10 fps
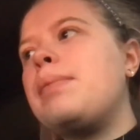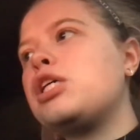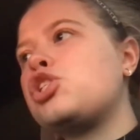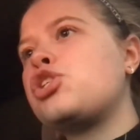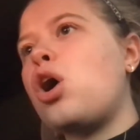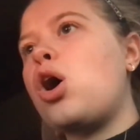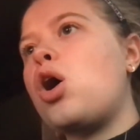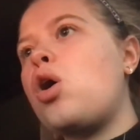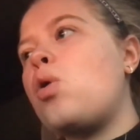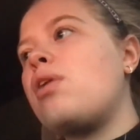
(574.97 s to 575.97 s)

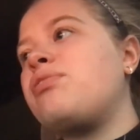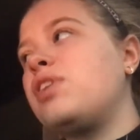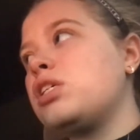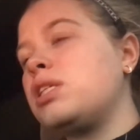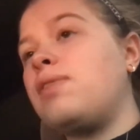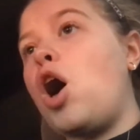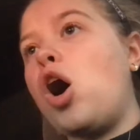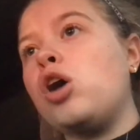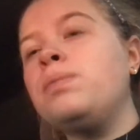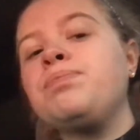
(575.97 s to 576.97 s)
So first of
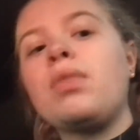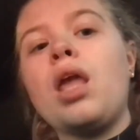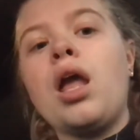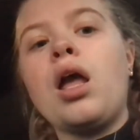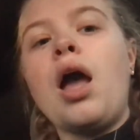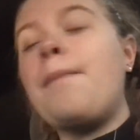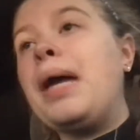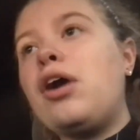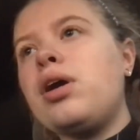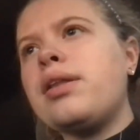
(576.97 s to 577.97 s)
all,
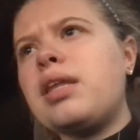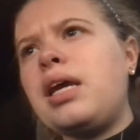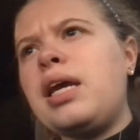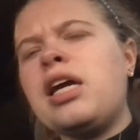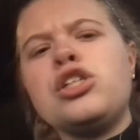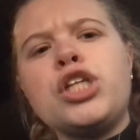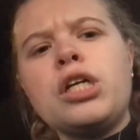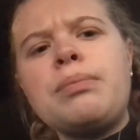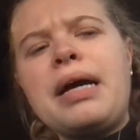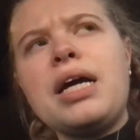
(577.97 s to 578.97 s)
apparently,
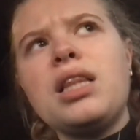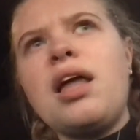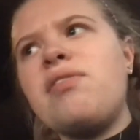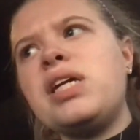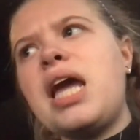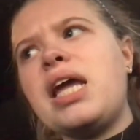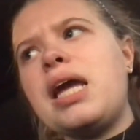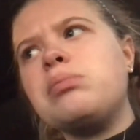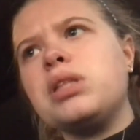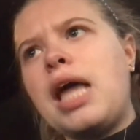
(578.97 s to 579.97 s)
during my 11
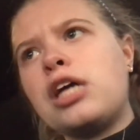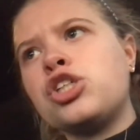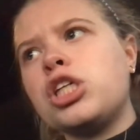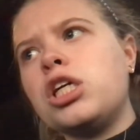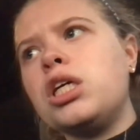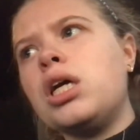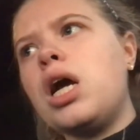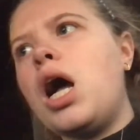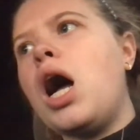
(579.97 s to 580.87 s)
a.m. lecture,